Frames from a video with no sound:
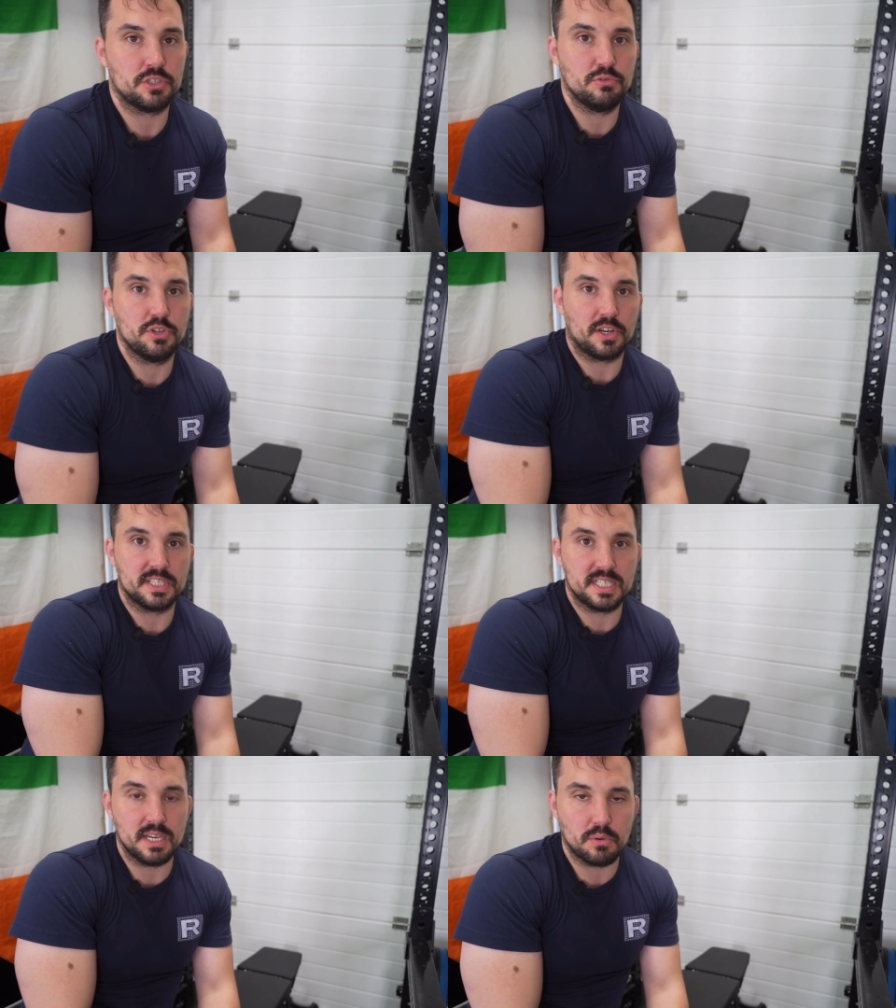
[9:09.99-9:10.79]

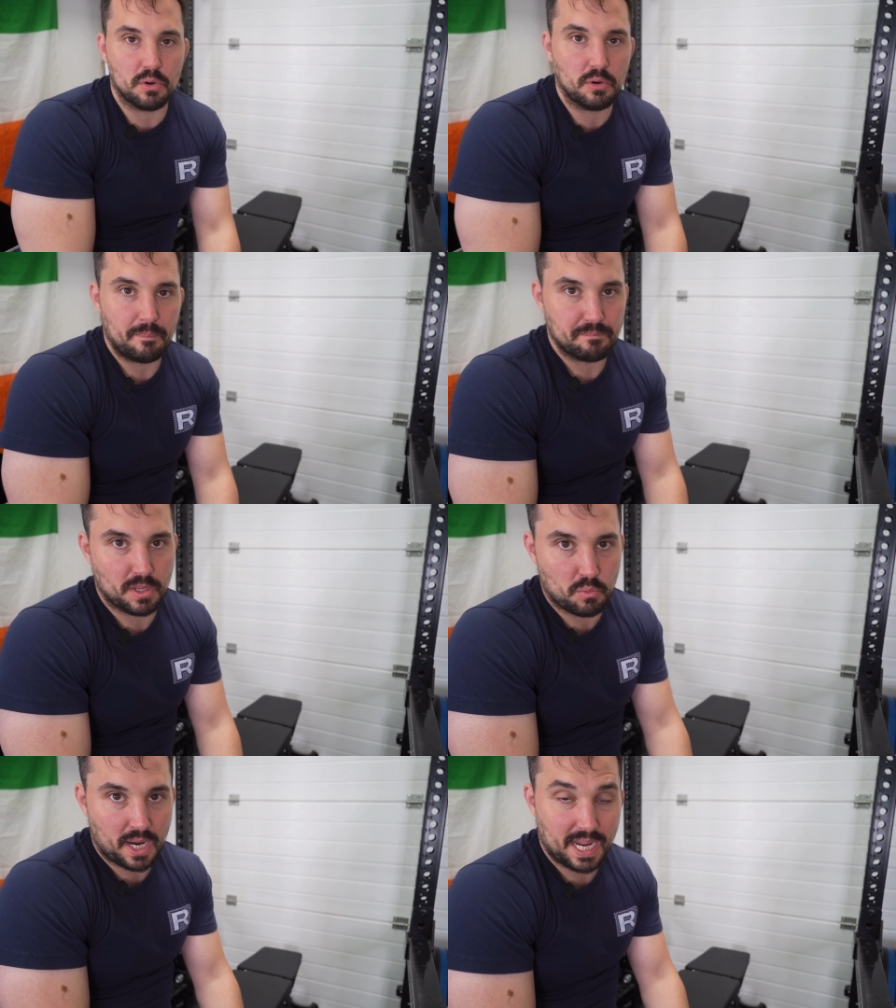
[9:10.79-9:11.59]
2.0.
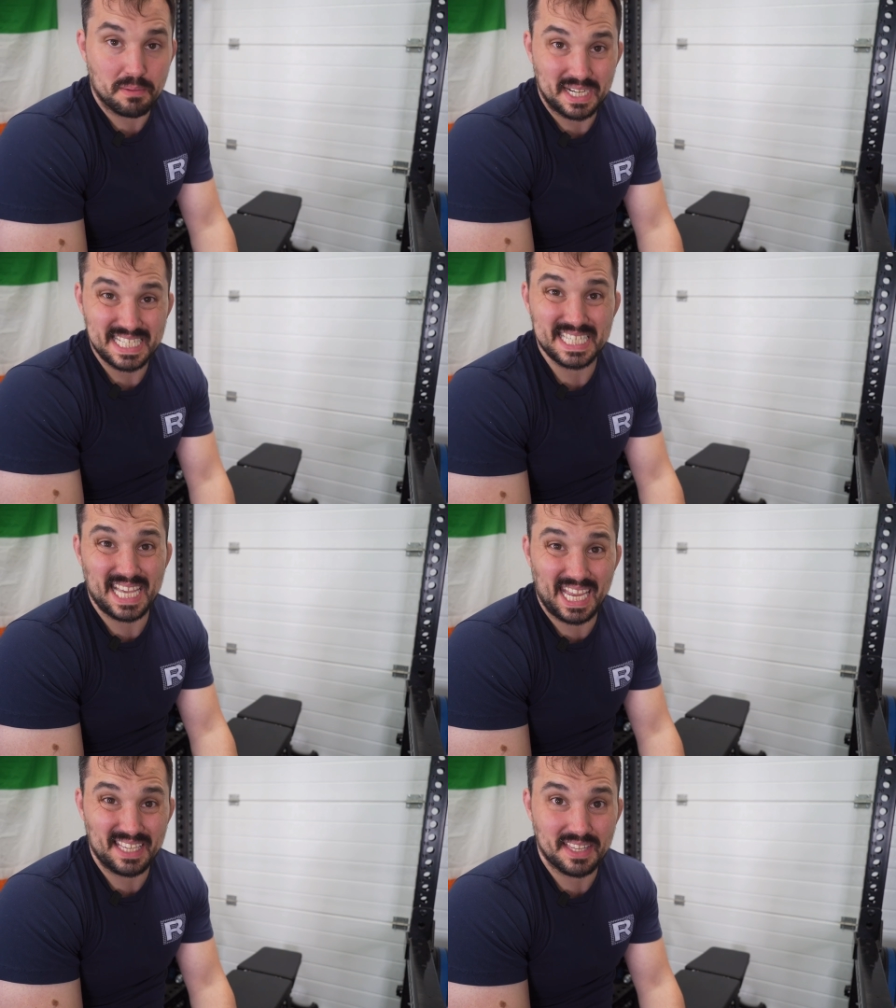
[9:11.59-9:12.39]
Now, why am I
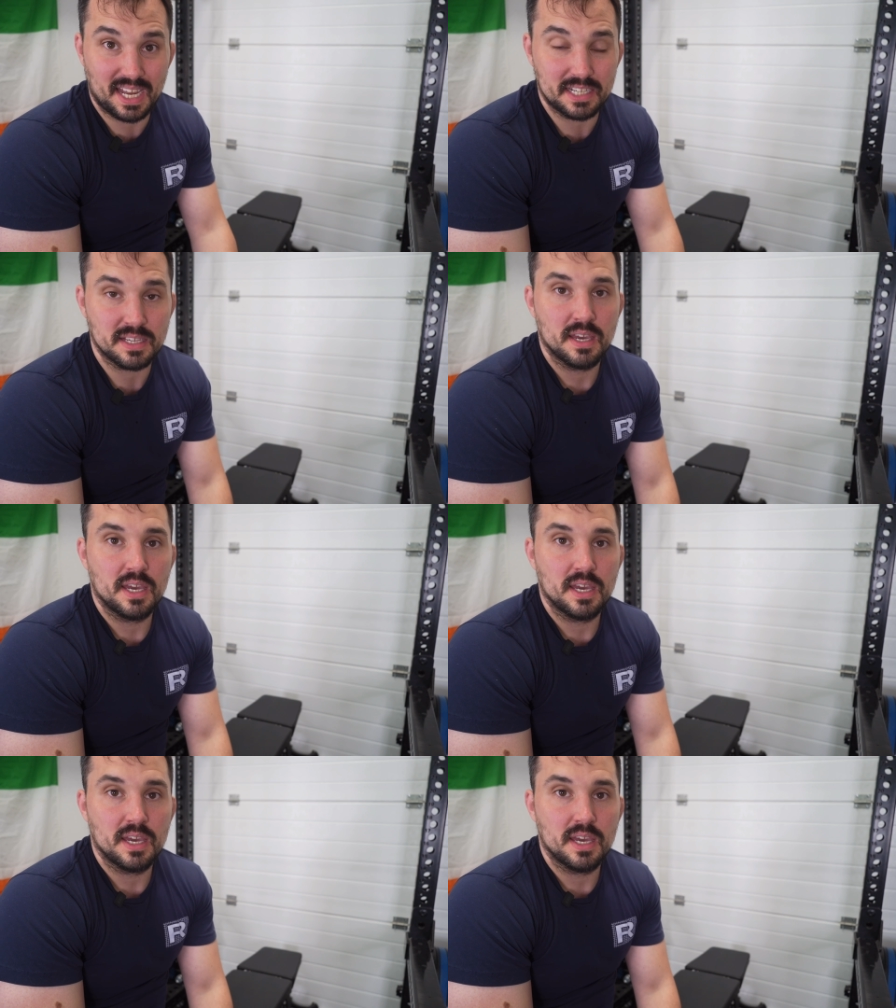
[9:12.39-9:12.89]
saying that?